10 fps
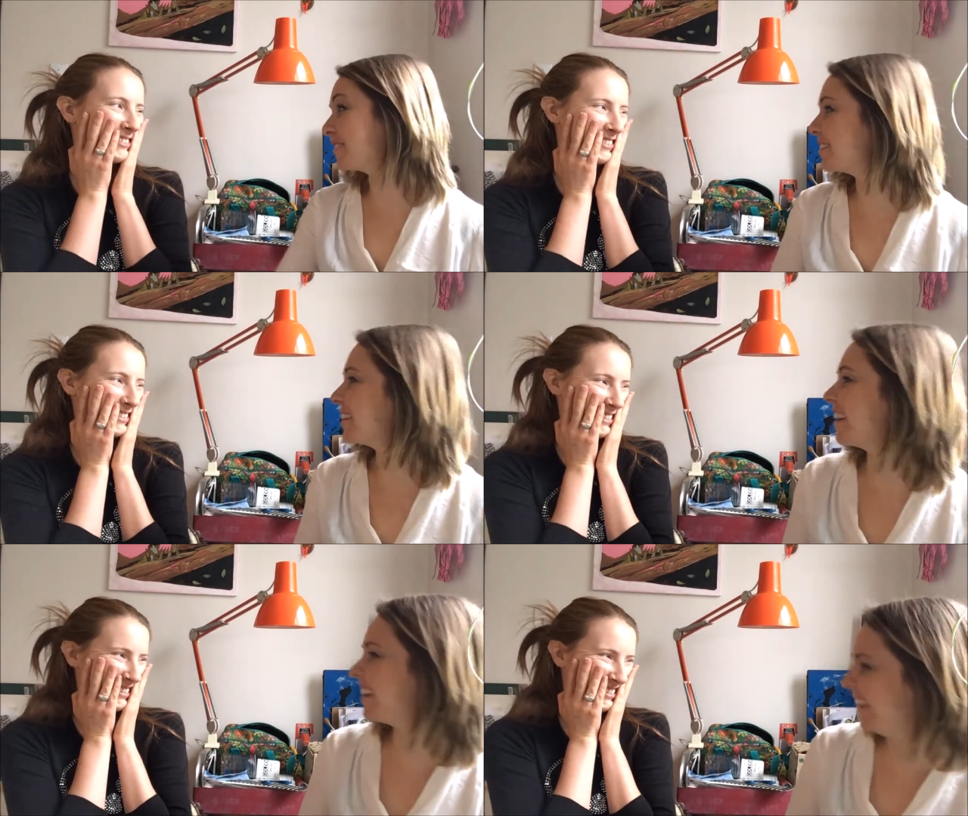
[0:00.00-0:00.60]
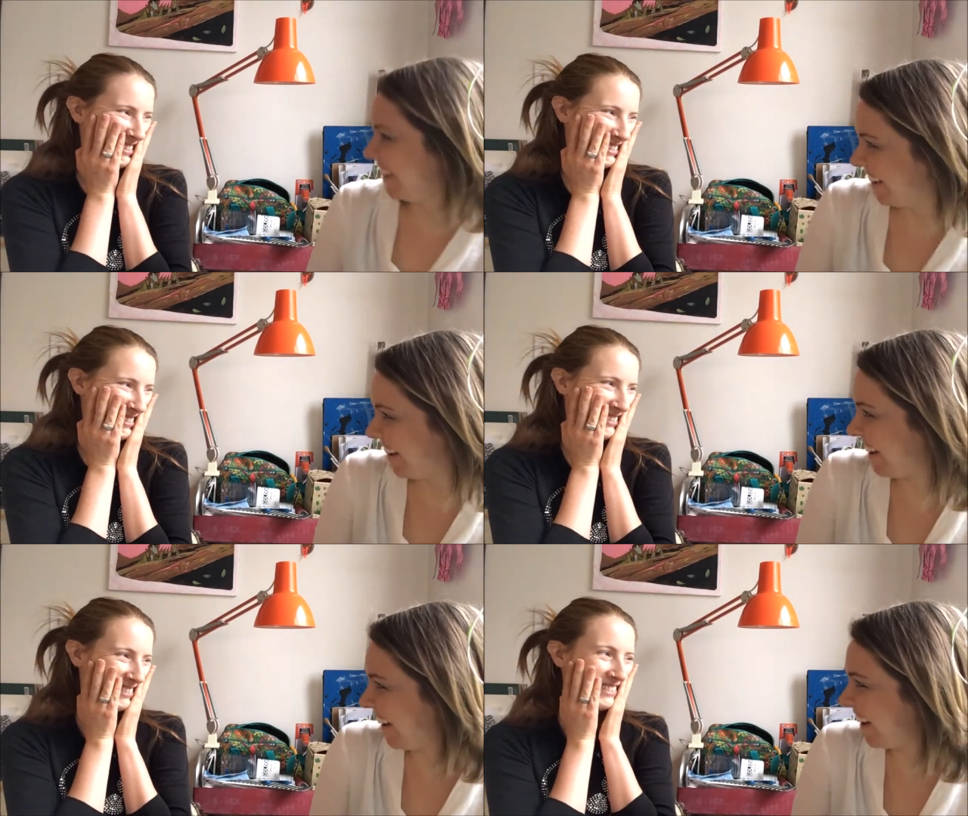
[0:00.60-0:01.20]
Speaker 1: true. Yeah,
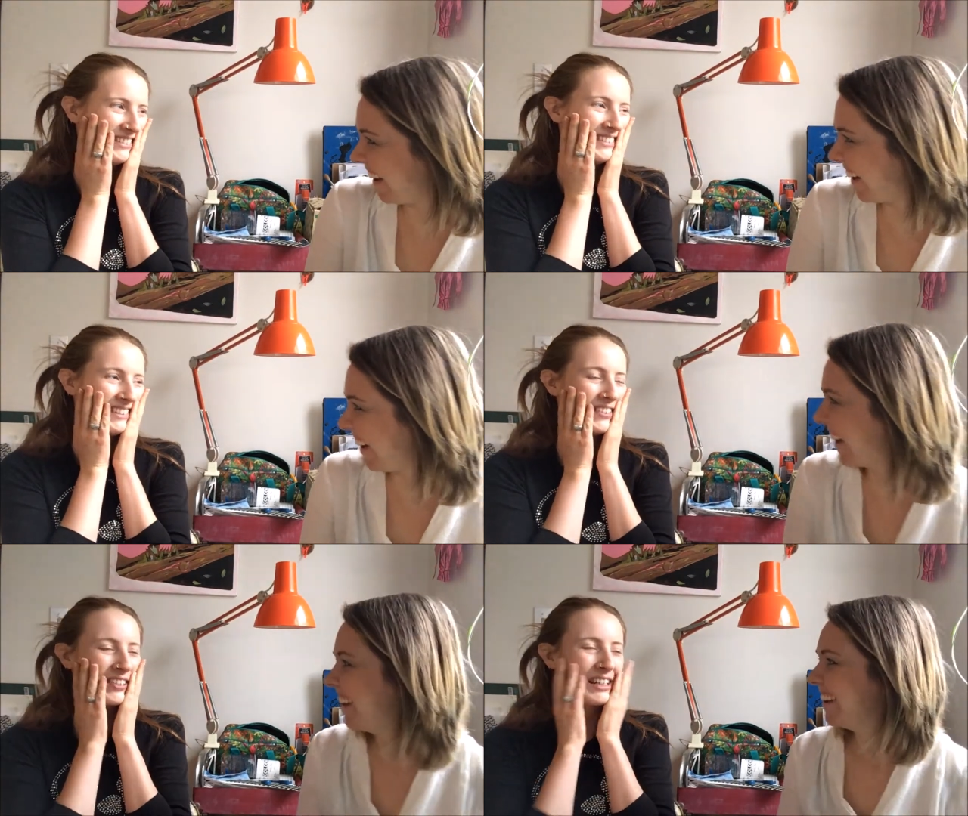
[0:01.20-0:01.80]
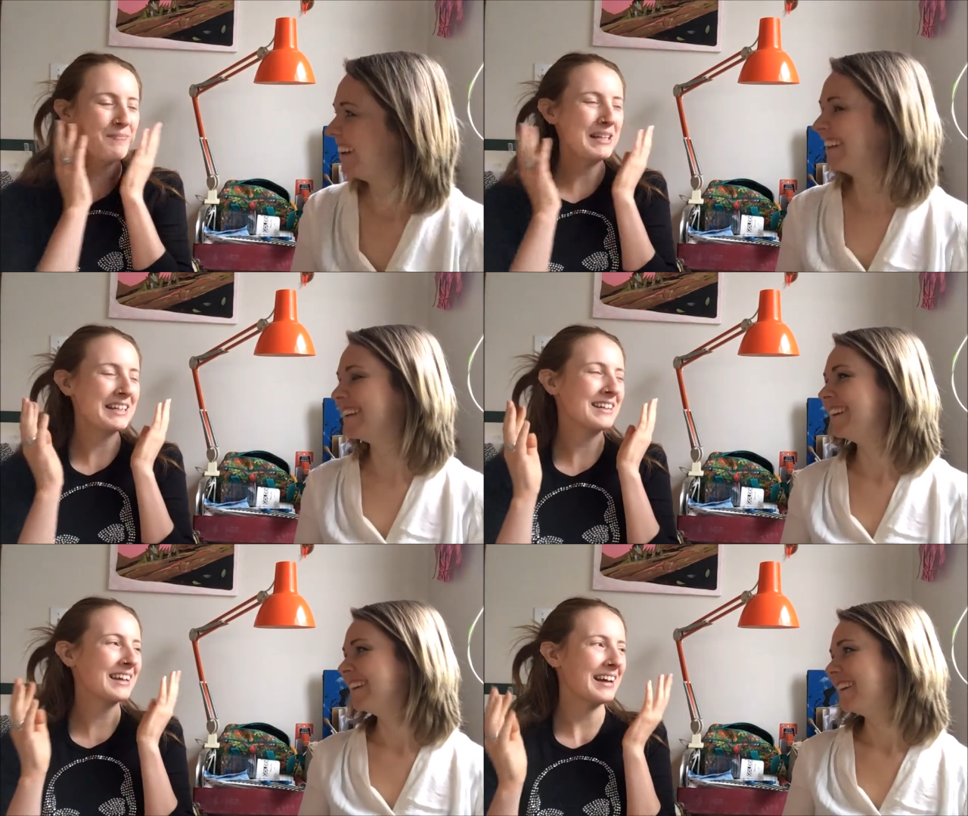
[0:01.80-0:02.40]
I've got a
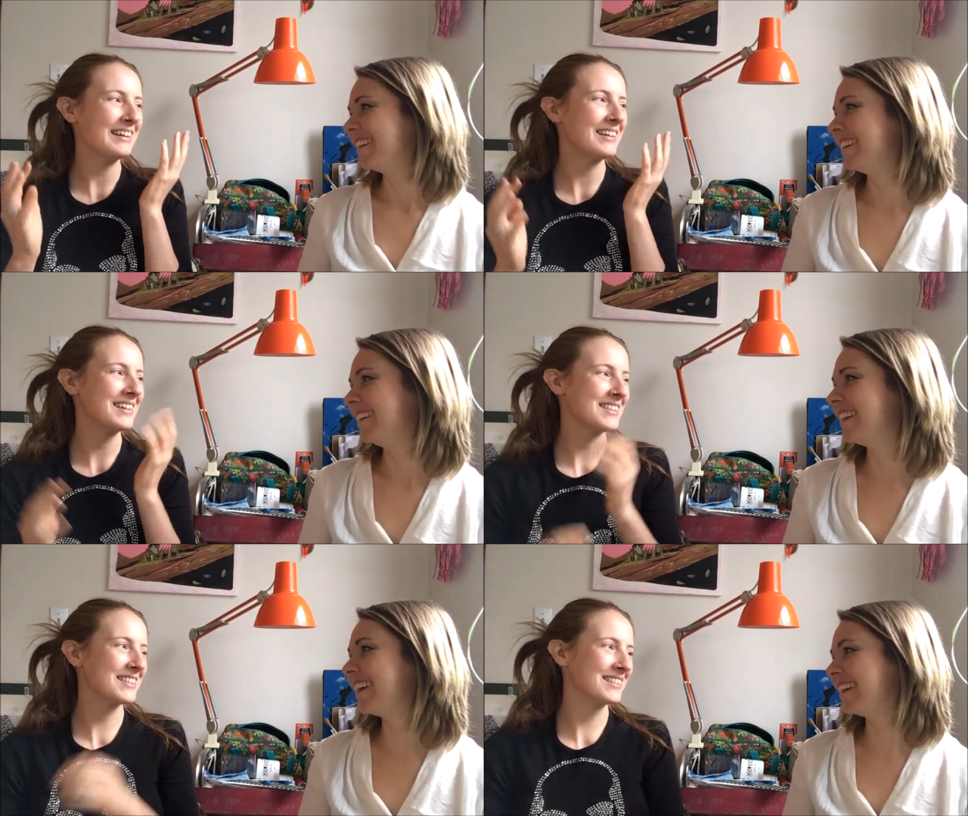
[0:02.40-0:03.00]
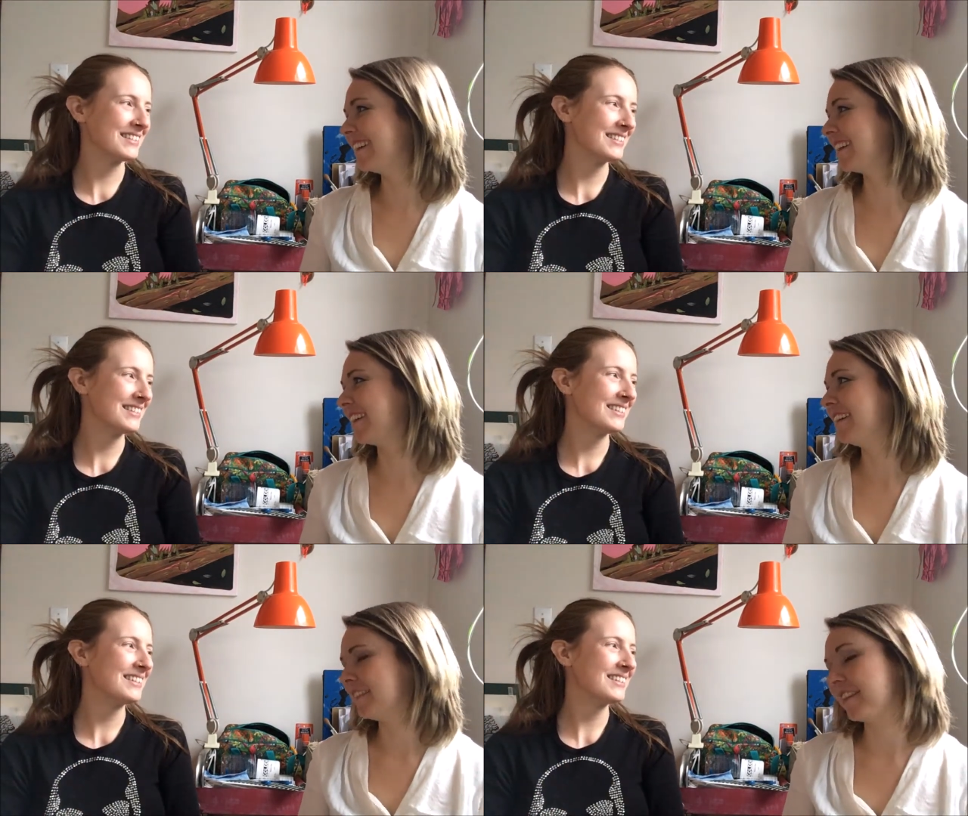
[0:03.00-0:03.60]
million colors. Yeah,
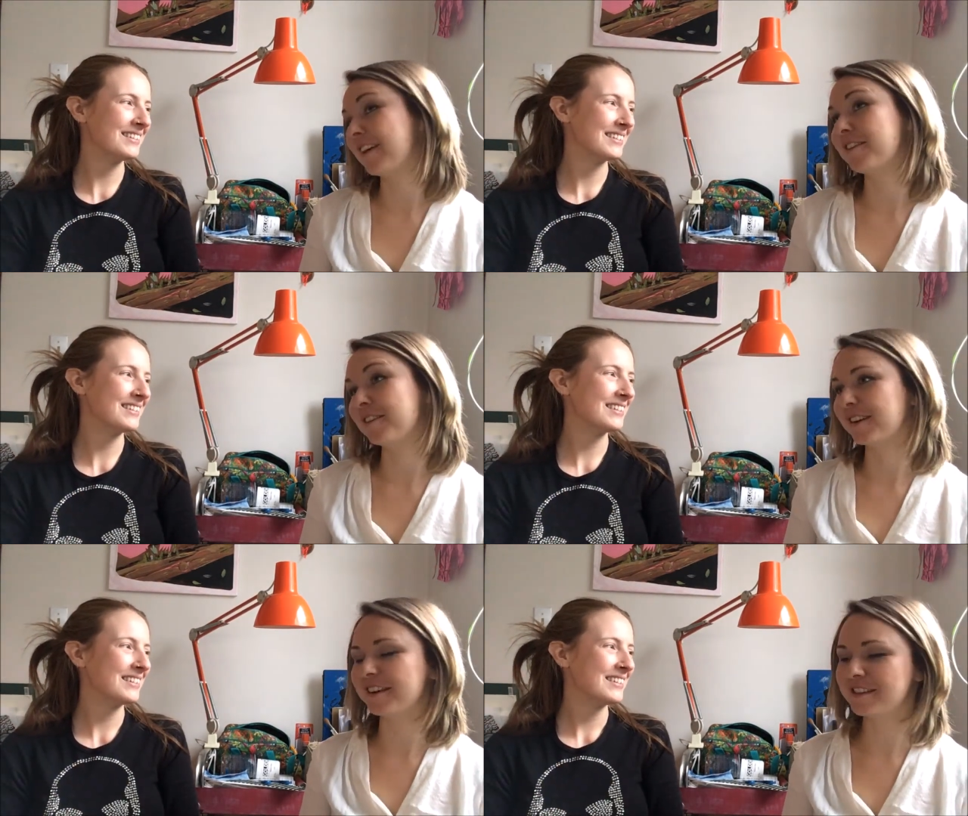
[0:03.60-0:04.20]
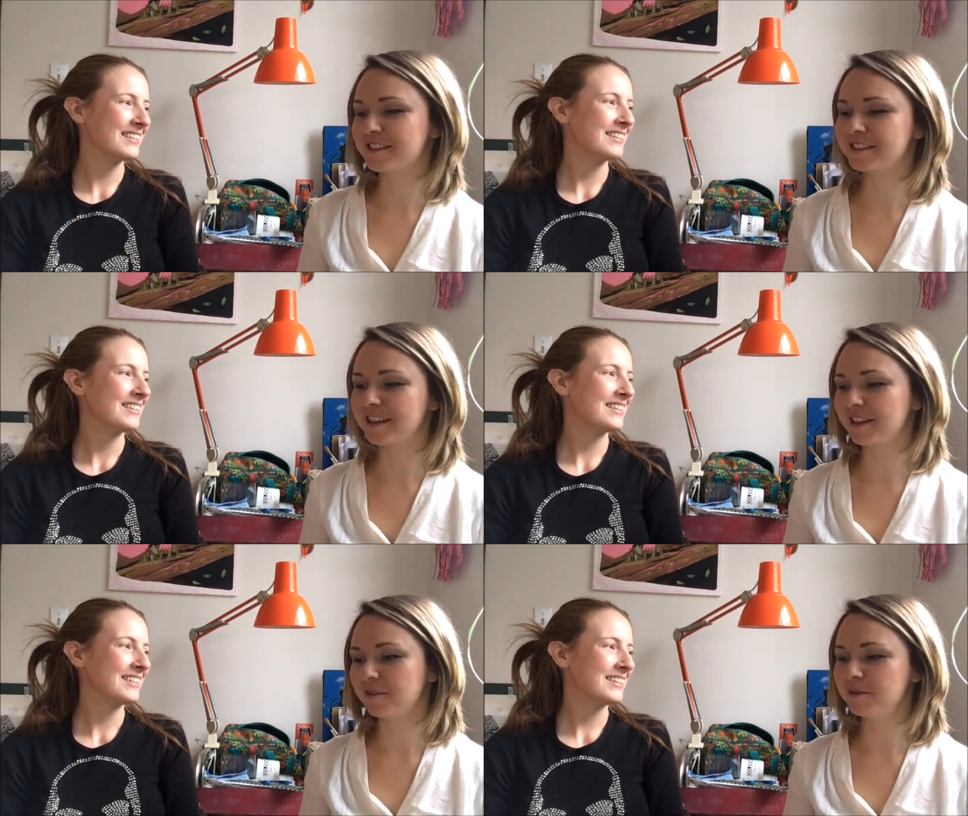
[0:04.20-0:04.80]
like
Speaker 2: like all artists,
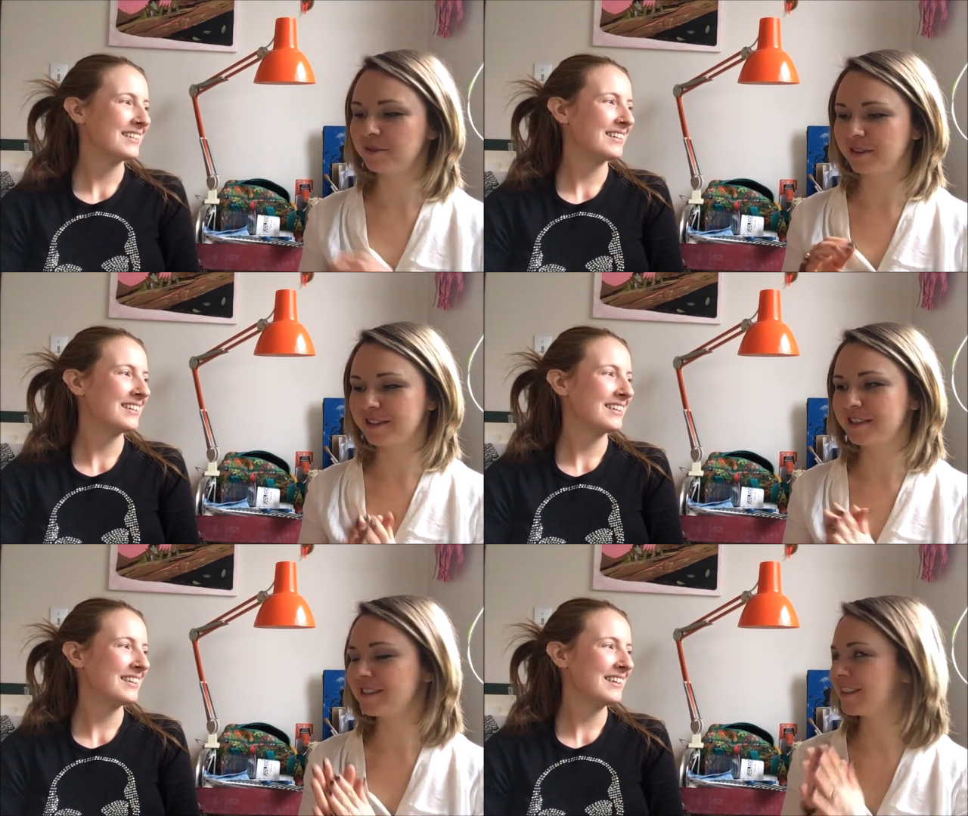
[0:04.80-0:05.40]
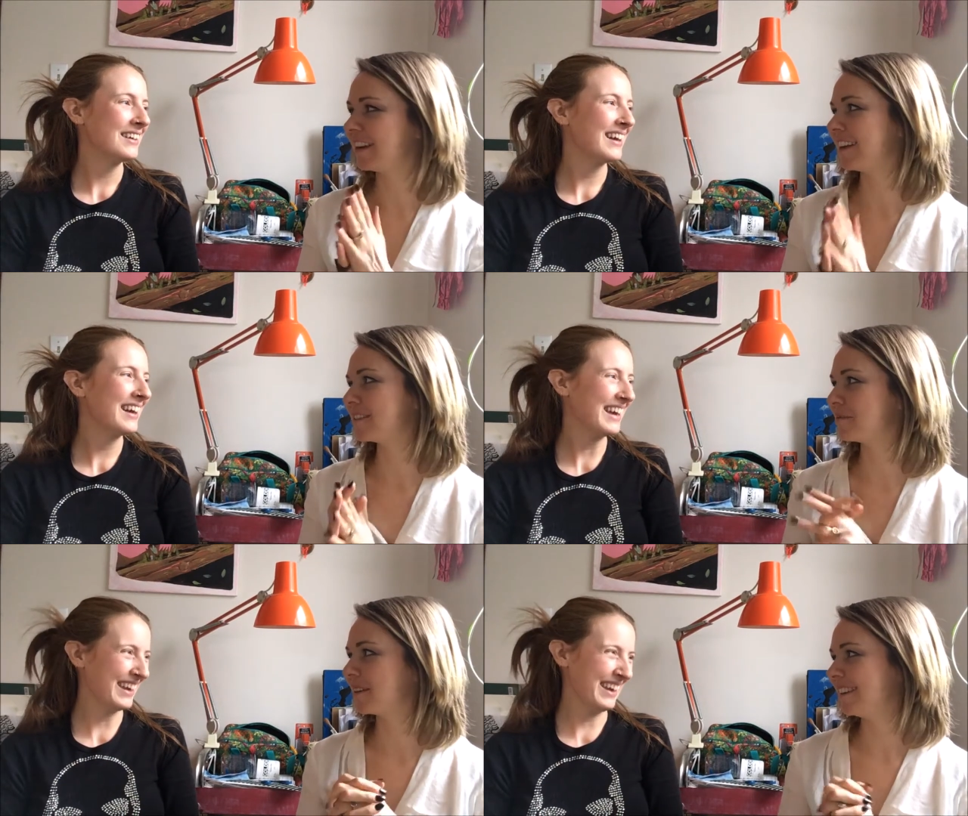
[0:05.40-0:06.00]
it's like, ooh, this is a
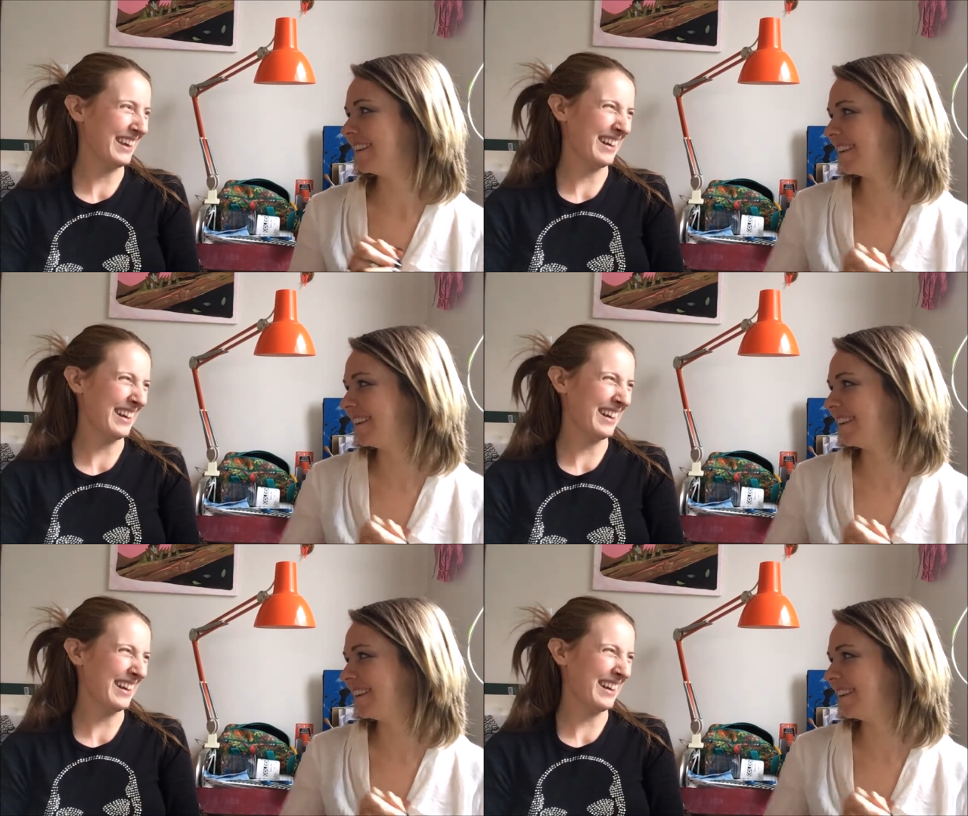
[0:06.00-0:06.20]
nice one.